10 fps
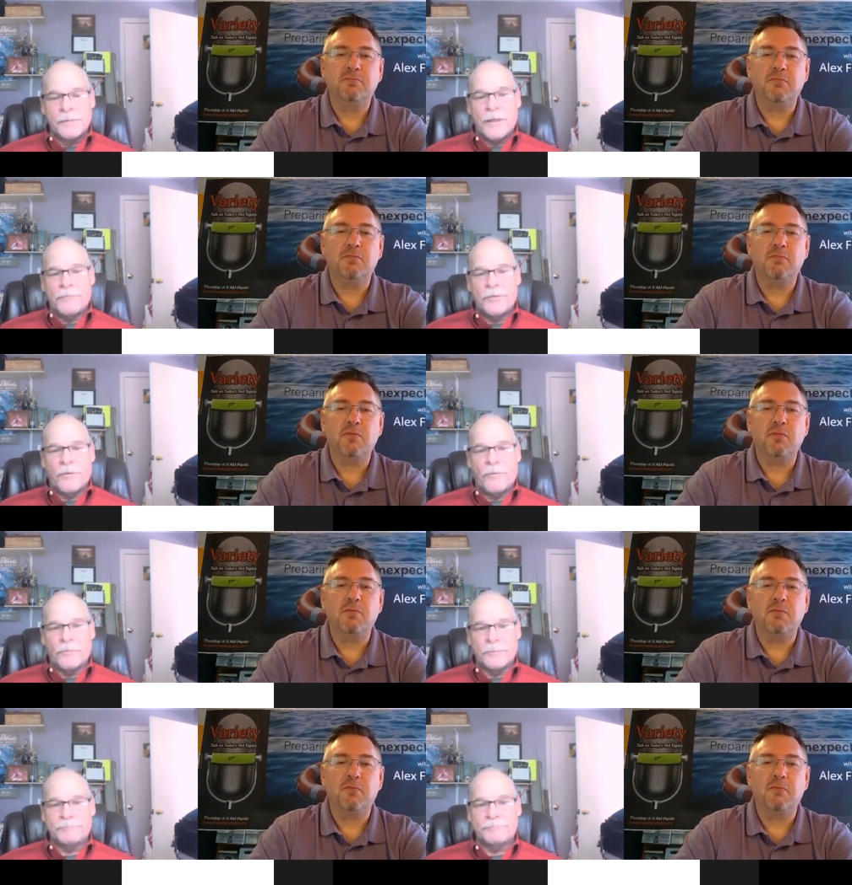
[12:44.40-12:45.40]
Speaker 1: David
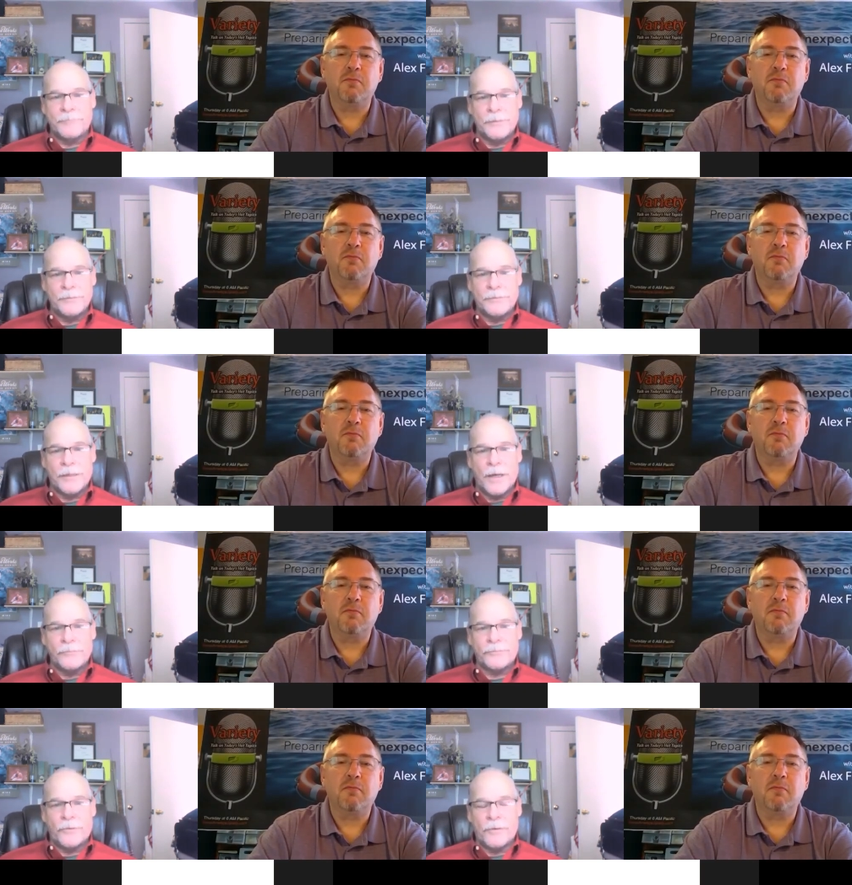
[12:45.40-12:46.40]
Nolan. He's the
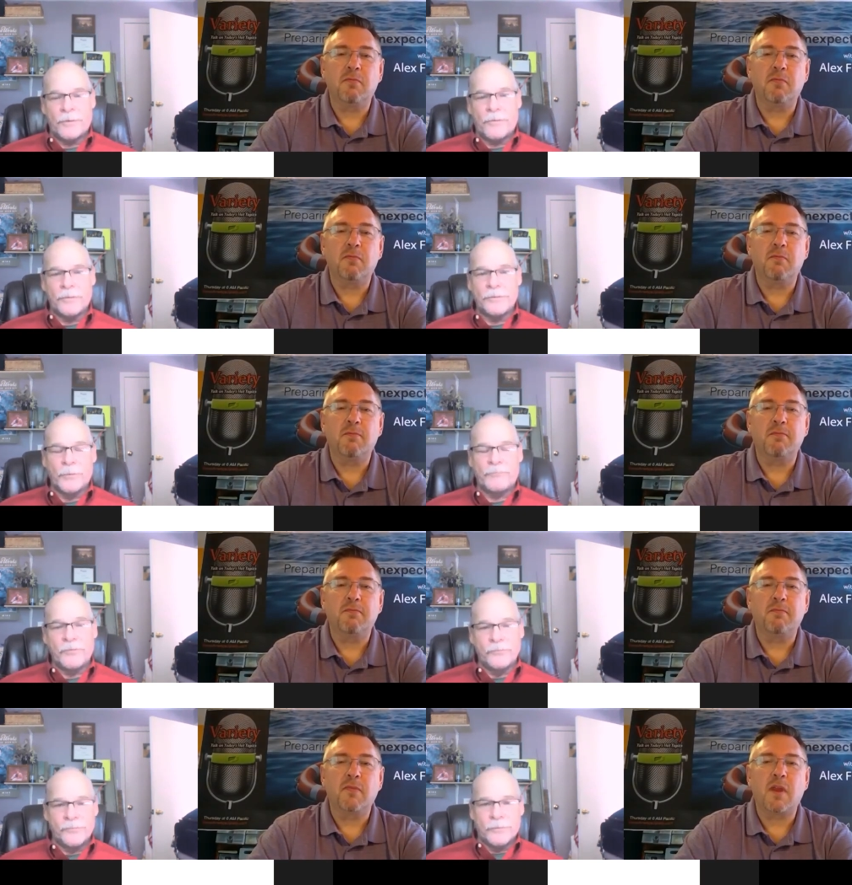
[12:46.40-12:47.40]
guy who started it all. He's with
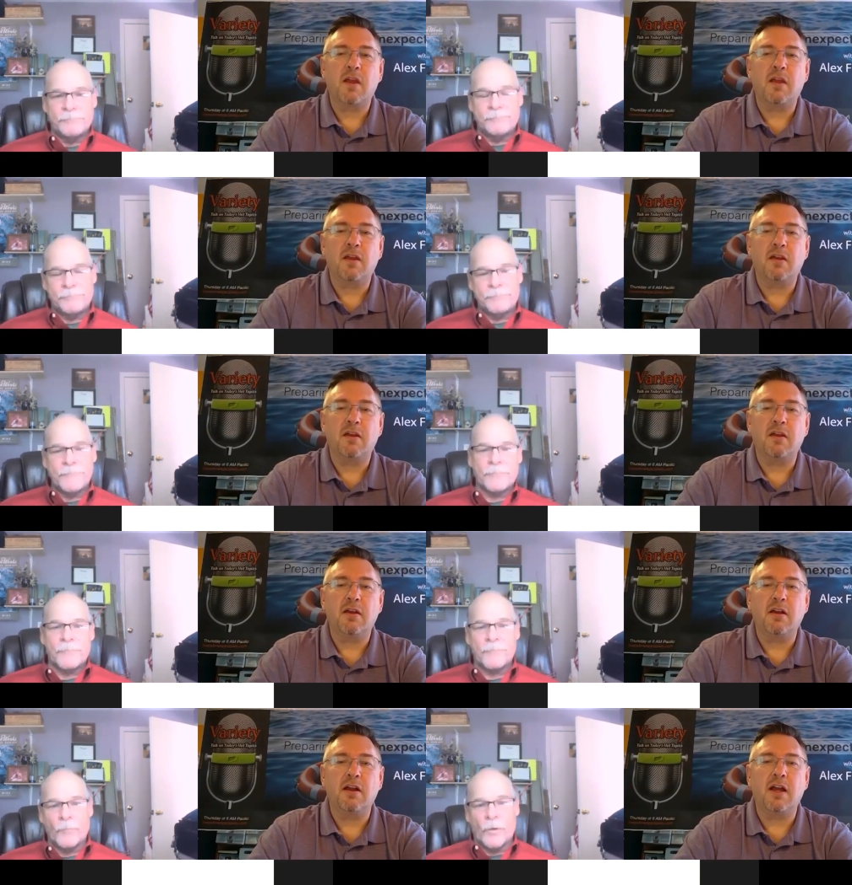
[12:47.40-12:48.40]
Fusion.
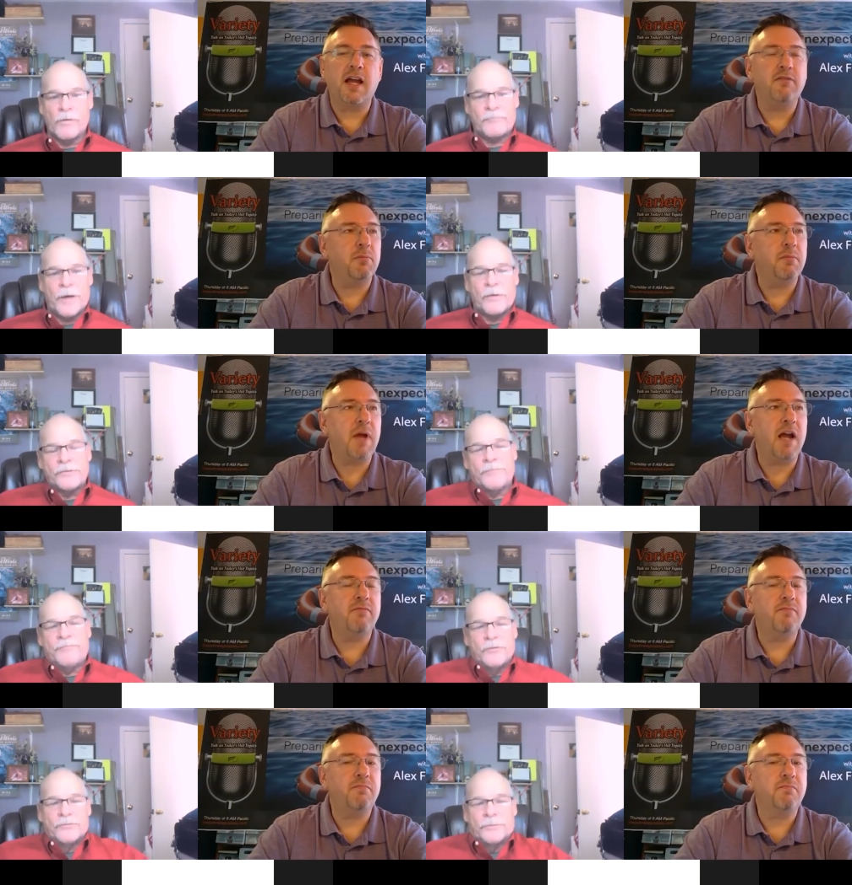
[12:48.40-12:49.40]
Speaker 2: Uh, I remember
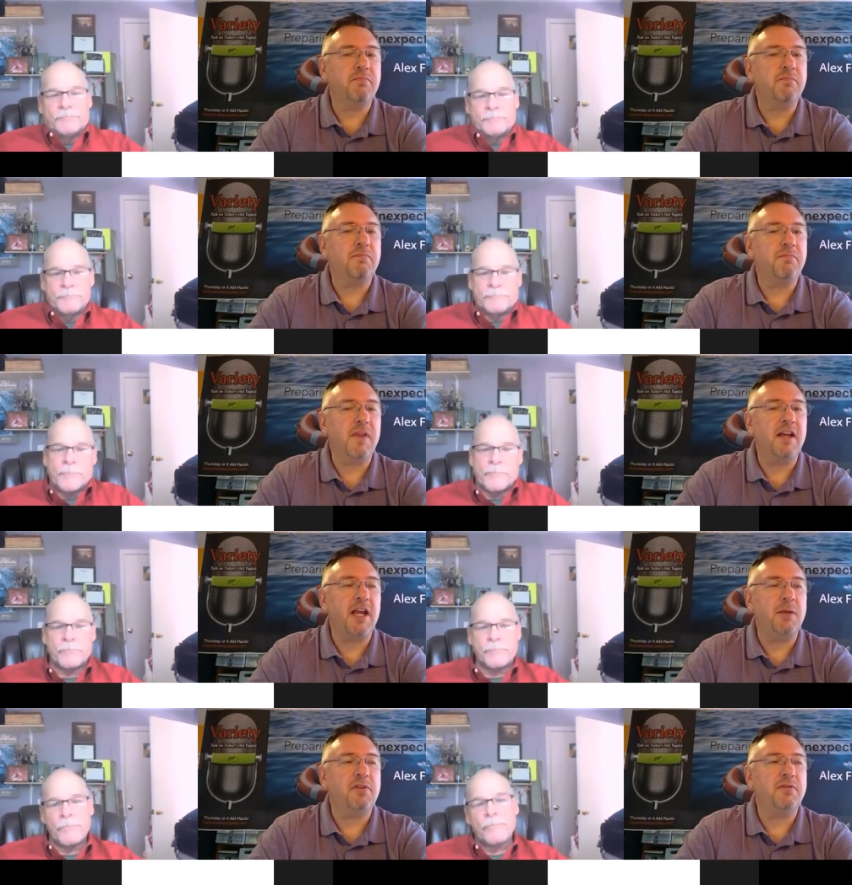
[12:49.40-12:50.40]
Fusion.
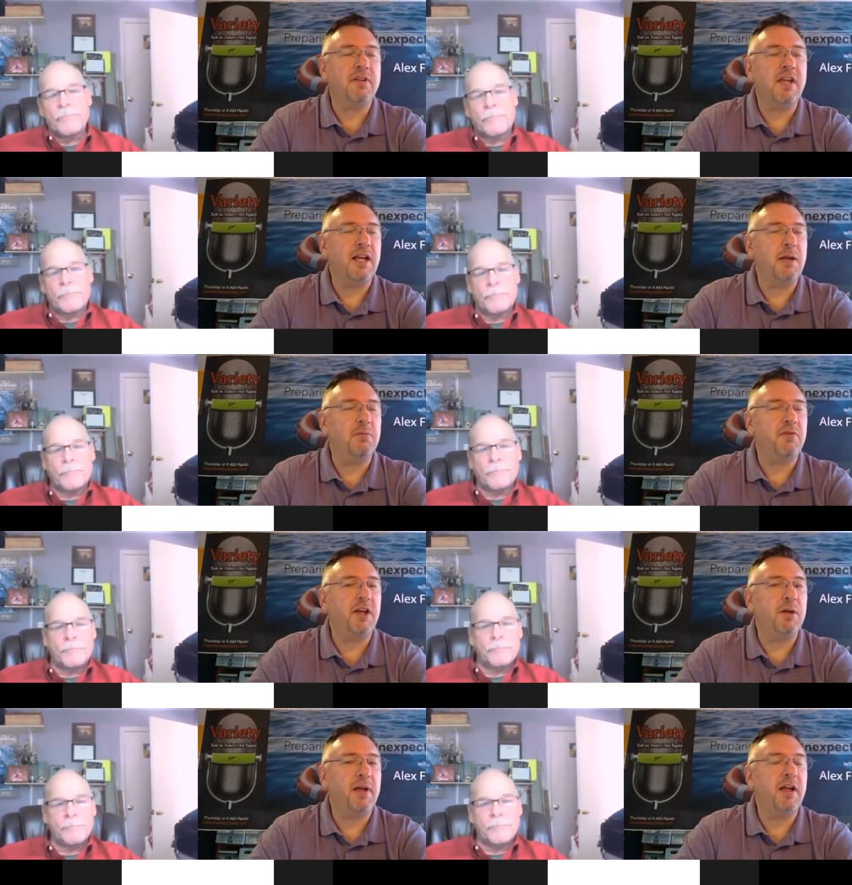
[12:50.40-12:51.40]
That name's that name's
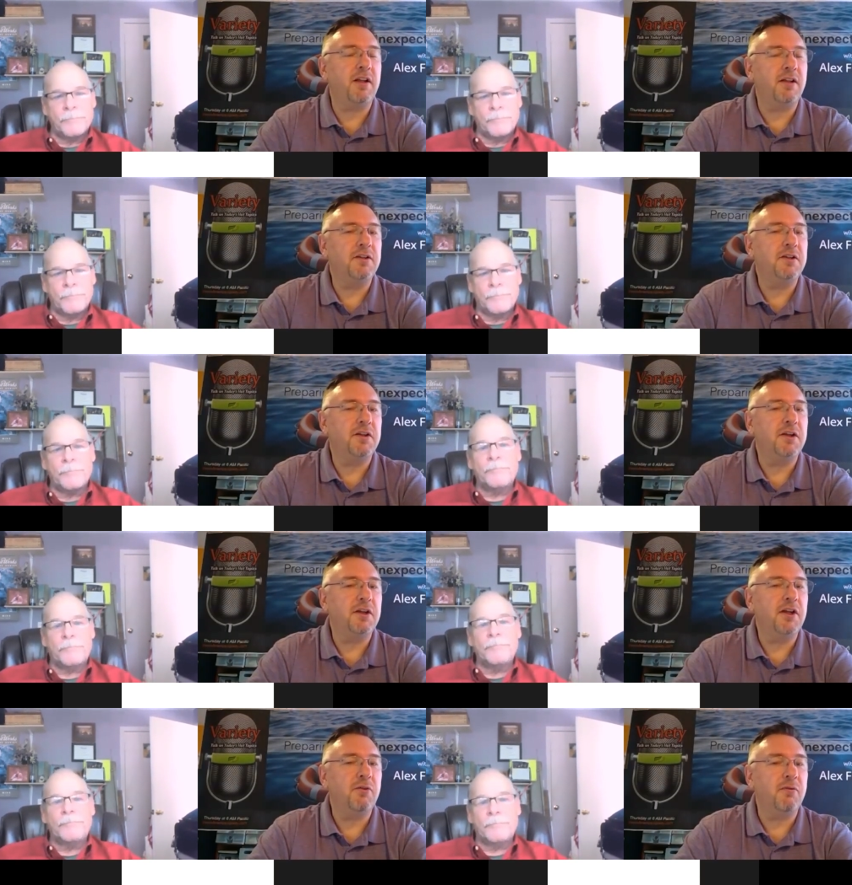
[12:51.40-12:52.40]
ringing a bell.
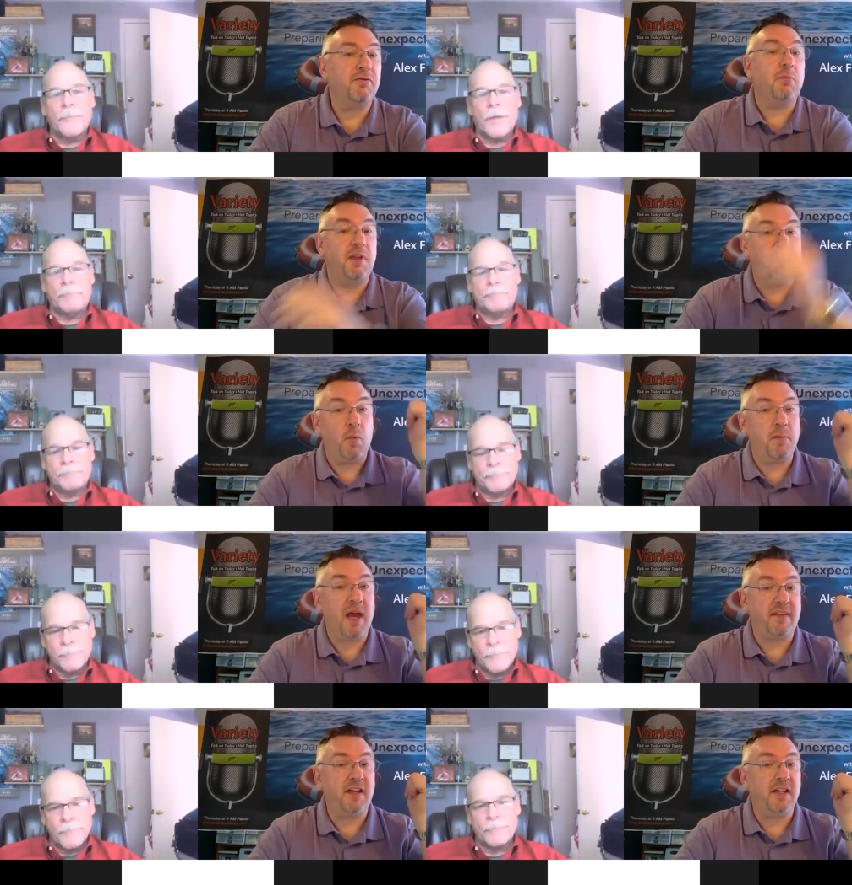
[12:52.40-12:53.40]
You know, from even way
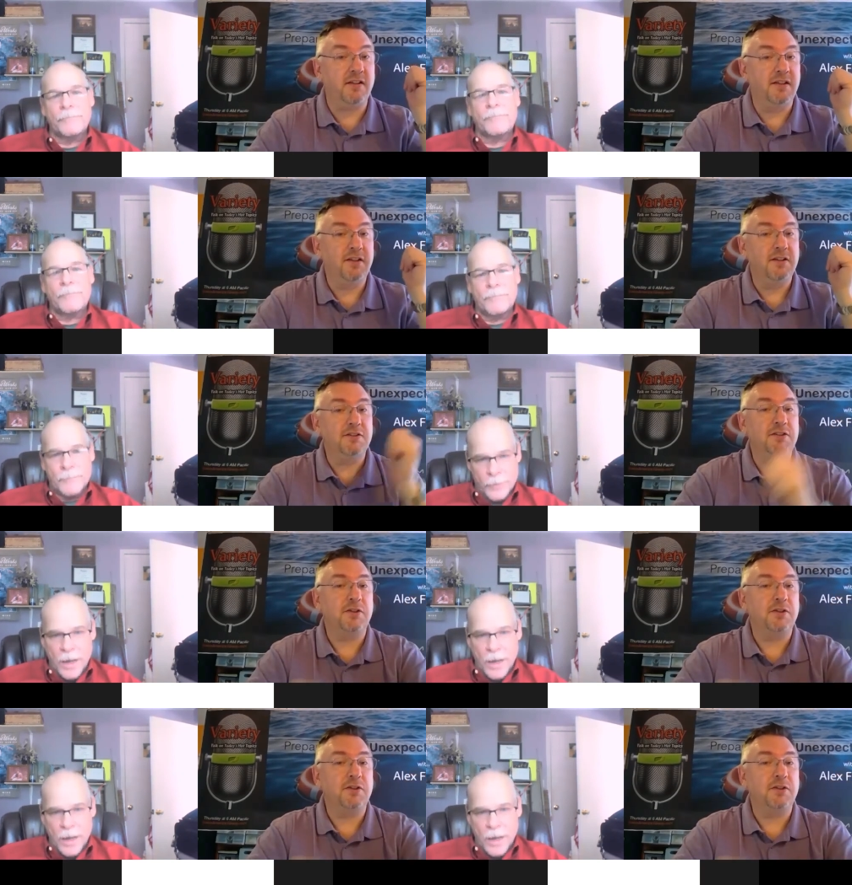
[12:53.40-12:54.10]
back then.
Speaker 1: So.